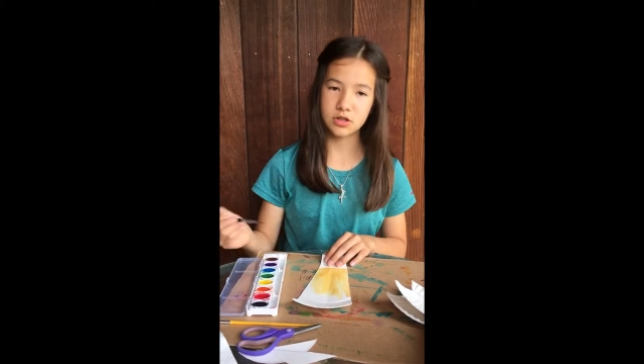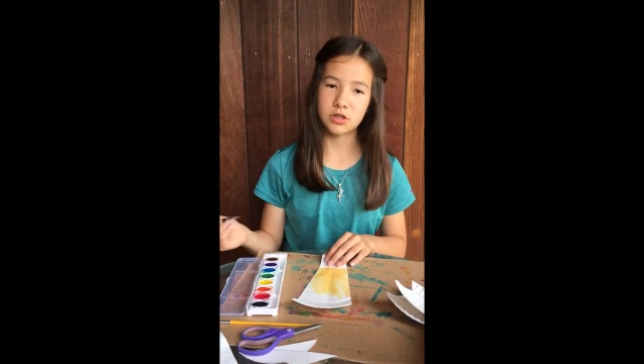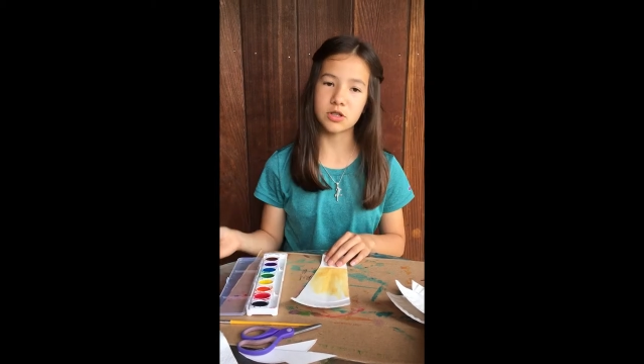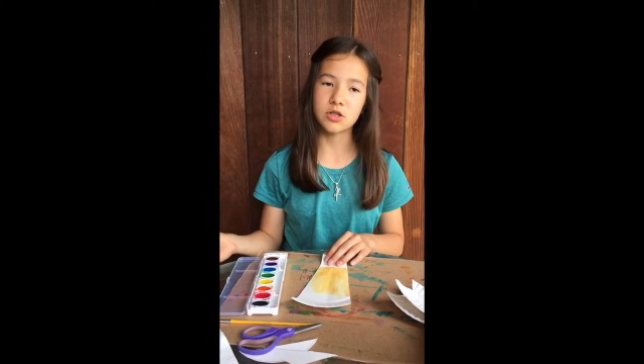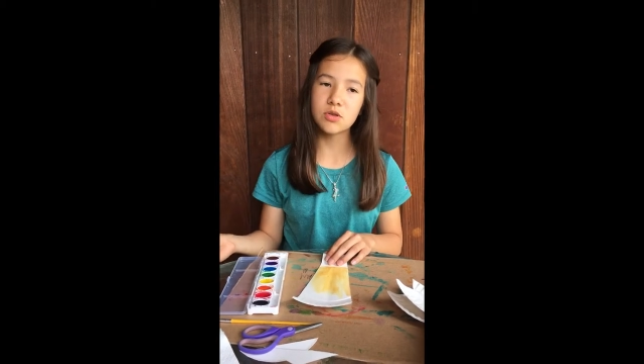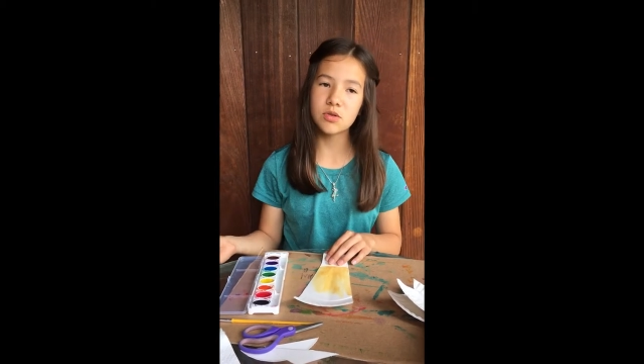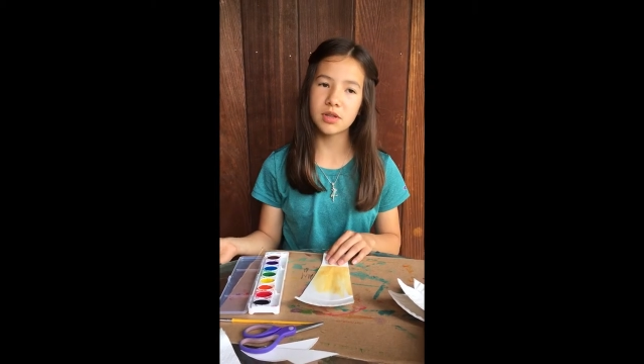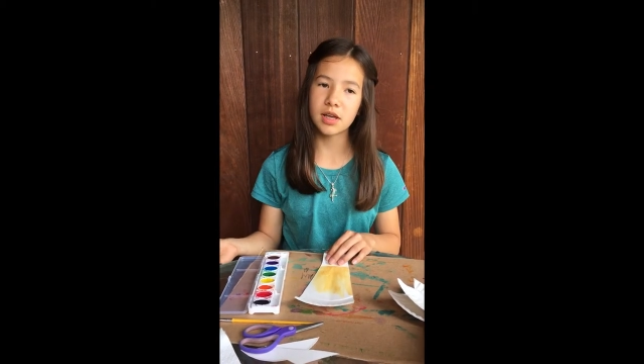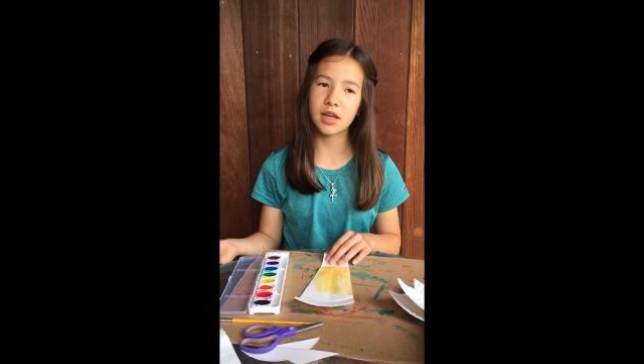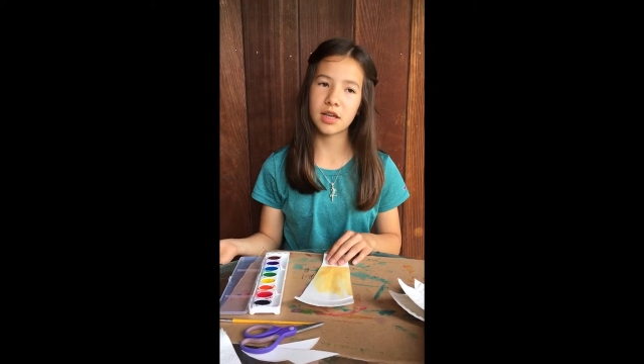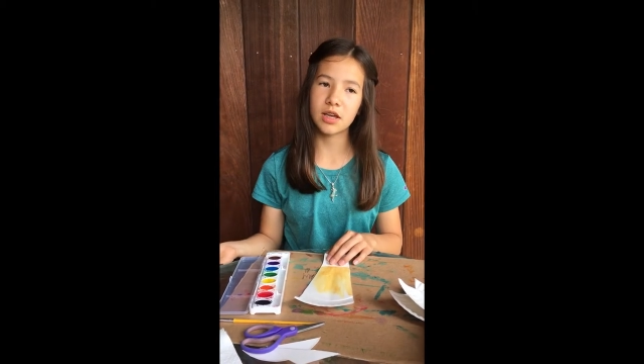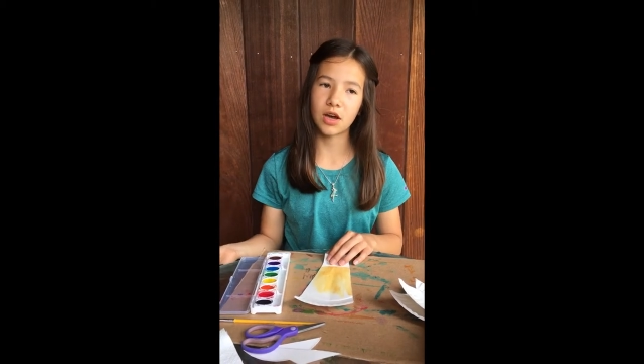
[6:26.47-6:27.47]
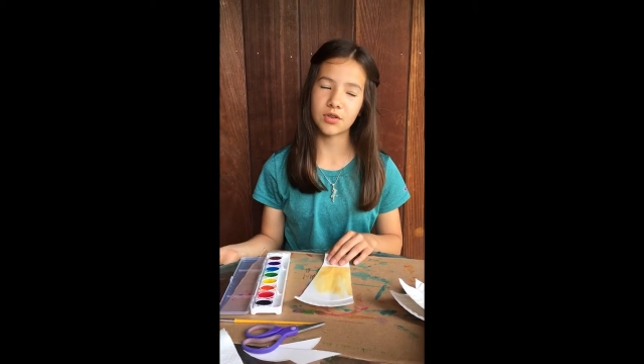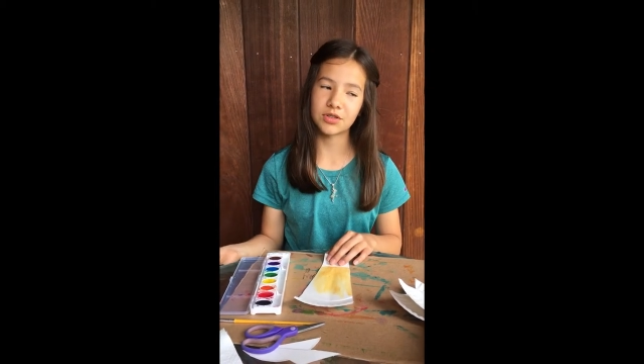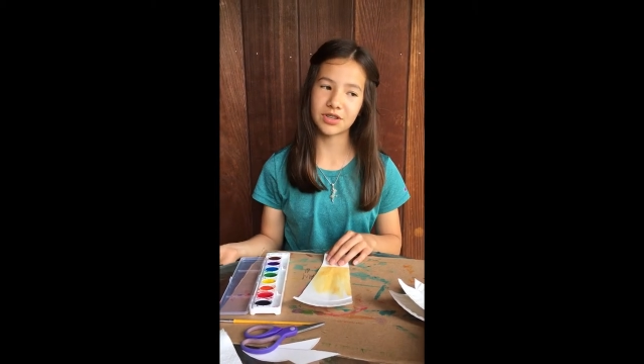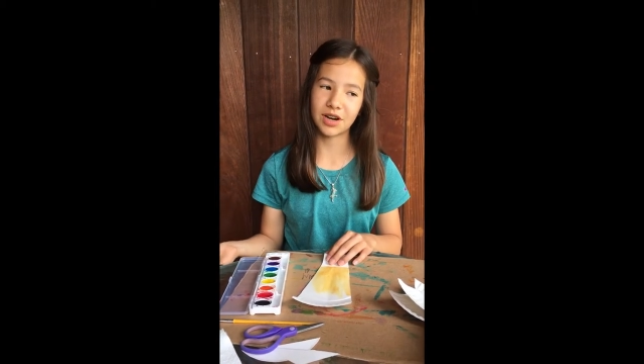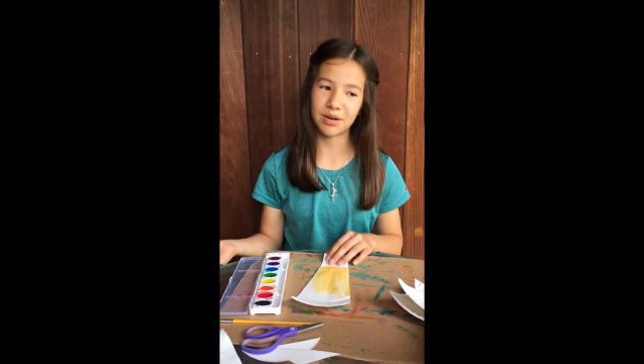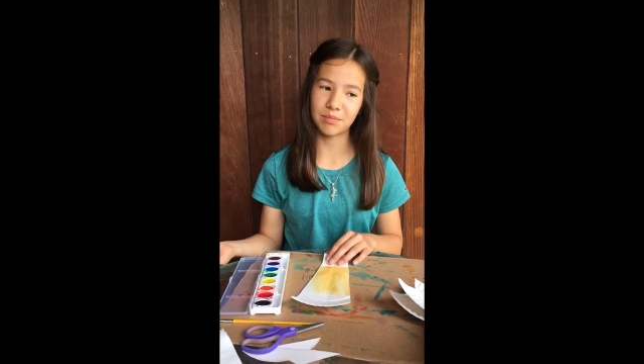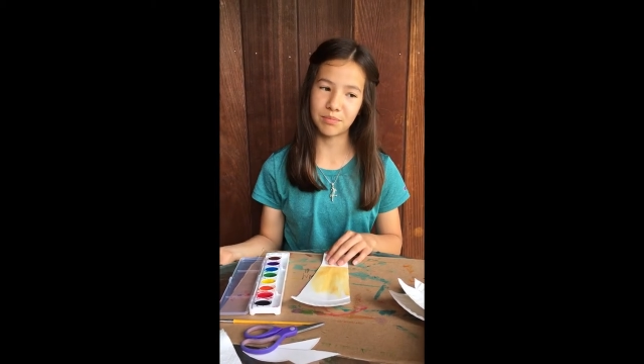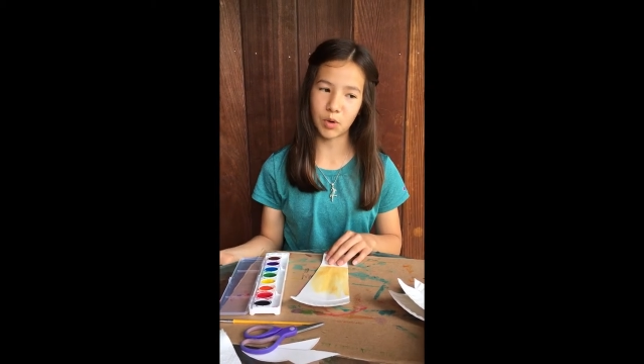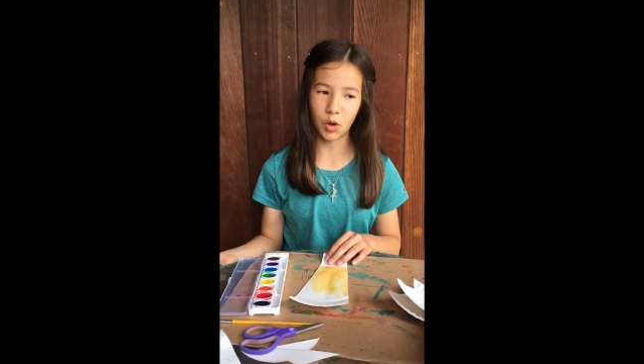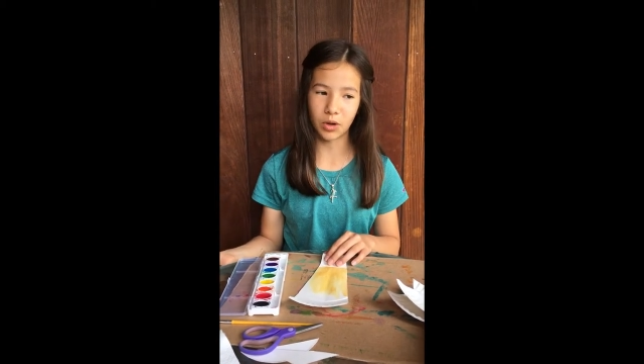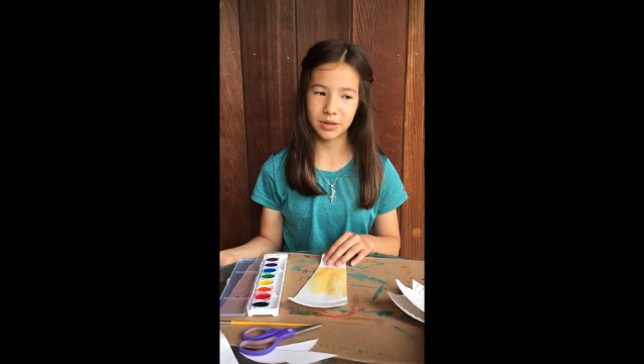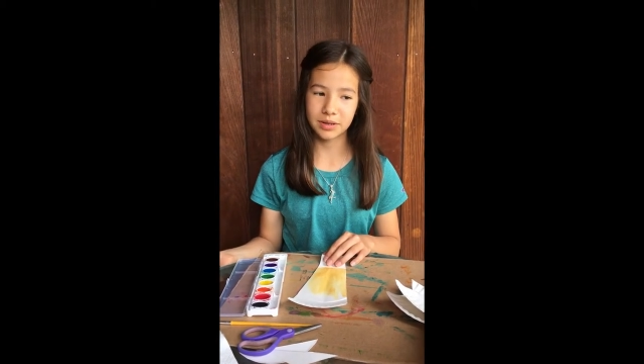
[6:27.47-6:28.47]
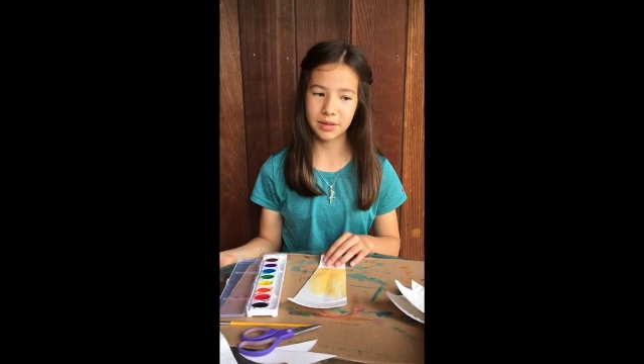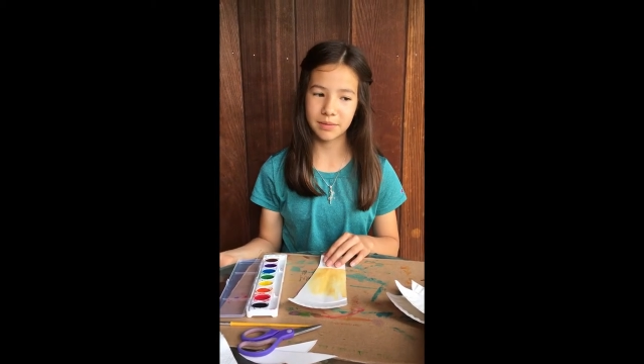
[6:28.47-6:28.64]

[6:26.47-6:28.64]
Do you think goats are bold?